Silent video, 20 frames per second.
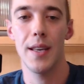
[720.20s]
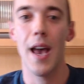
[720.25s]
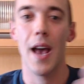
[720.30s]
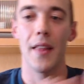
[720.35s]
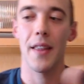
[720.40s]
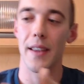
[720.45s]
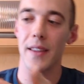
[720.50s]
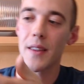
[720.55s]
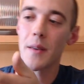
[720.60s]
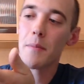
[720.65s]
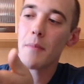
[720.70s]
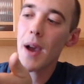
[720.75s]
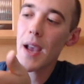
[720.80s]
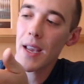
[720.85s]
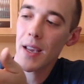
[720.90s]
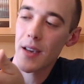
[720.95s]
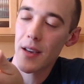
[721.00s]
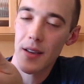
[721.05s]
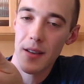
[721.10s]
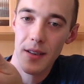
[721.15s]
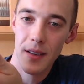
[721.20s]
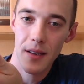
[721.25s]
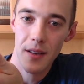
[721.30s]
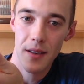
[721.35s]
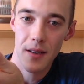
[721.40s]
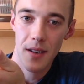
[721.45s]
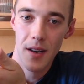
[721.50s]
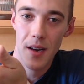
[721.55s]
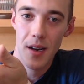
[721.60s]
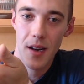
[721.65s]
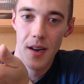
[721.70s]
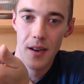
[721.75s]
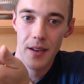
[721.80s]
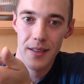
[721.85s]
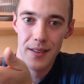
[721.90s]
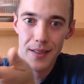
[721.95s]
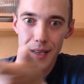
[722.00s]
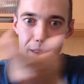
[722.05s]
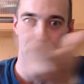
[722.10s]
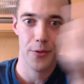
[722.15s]
like the mic is
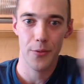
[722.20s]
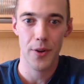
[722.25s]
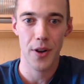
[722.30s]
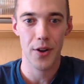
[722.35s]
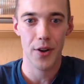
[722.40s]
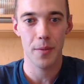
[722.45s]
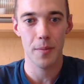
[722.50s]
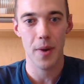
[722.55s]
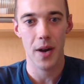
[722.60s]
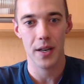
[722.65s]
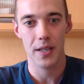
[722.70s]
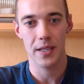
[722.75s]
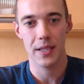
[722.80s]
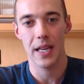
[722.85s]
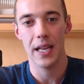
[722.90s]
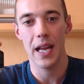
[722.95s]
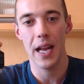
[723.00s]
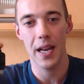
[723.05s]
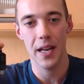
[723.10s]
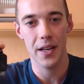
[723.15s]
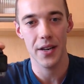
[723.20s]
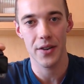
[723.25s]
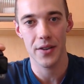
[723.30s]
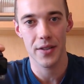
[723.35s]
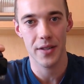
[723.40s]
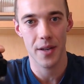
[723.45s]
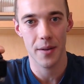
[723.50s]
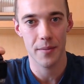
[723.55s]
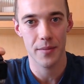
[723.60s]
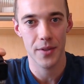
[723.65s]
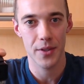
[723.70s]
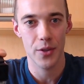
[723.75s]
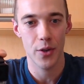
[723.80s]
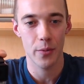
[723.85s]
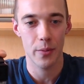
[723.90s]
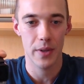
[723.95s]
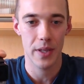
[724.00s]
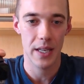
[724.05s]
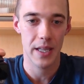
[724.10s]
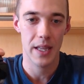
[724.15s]
like 300 bucks Canadian or something
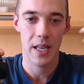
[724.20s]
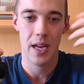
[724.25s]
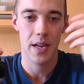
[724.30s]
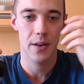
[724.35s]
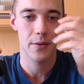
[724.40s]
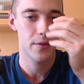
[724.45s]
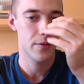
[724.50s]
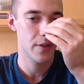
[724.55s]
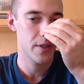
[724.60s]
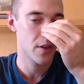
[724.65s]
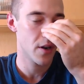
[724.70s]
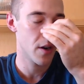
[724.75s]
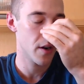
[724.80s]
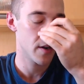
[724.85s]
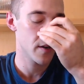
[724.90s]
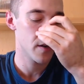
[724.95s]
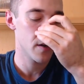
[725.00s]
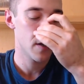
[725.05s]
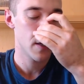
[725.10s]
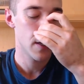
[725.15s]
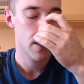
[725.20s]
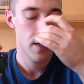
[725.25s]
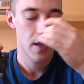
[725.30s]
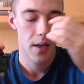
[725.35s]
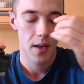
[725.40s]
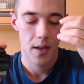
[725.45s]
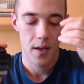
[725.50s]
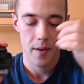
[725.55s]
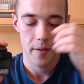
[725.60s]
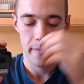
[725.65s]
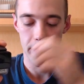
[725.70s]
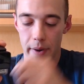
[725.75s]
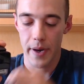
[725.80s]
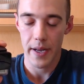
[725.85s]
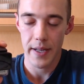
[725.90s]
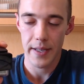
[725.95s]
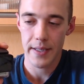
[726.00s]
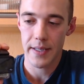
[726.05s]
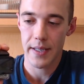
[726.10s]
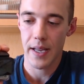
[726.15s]
stupid like that. It was retarded.
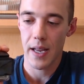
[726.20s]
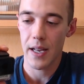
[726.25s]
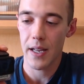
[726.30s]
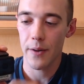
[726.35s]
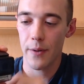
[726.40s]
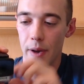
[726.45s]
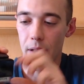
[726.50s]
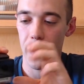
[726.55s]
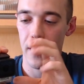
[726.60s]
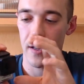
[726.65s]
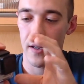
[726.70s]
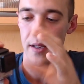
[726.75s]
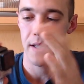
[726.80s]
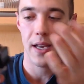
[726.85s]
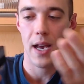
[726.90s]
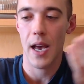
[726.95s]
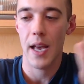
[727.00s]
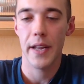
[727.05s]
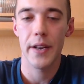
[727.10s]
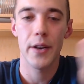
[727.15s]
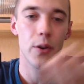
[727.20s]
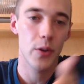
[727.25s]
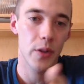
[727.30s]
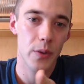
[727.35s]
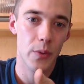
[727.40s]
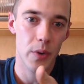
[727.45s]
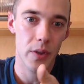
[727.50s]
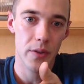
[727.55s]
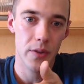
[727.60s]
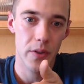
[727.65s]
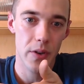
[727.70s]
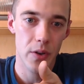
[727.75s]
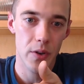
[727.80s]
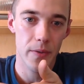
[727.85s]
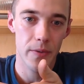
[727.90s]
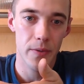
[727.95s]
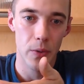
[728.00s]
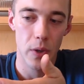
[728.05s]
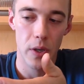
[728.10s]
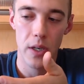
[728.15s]
But anyway, yeah, and it only works with the Hero
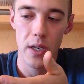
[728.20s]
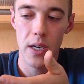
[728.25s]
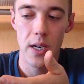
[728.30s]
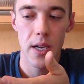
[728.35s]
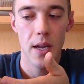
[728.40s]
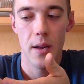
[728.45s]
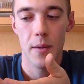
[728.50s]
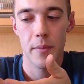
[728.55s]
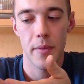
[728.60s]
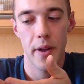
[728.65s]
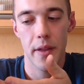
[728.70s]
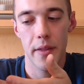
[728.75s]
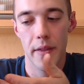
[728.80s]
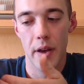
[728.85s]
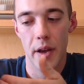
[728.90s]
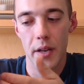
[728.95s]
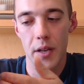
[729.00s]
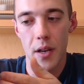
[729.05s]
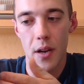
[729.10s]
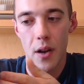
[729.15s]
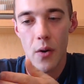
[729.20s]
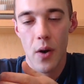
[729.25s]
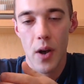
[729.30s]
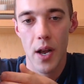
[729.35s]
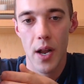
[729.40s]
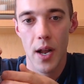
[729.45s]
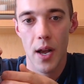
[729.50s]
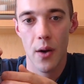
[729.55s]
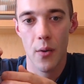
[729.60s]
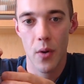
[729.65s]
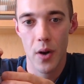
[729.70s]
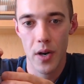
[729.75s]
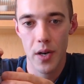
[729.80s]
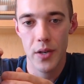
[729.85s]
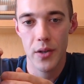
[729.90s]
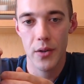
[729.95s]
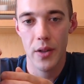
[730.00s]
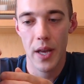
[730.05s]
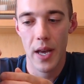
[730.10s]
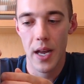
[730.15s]
4. But I thought, you know what, I want to
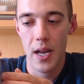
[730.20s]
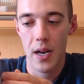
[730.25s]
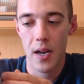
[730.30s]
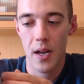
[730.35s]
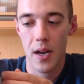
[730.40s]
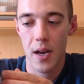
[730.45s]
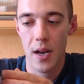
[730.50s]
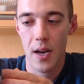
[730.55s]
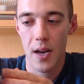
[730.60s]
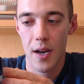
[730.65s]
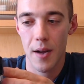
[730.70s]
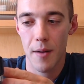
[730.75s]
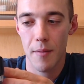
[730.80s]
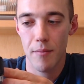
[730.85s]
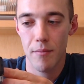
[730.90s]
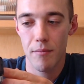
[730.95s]
do that. I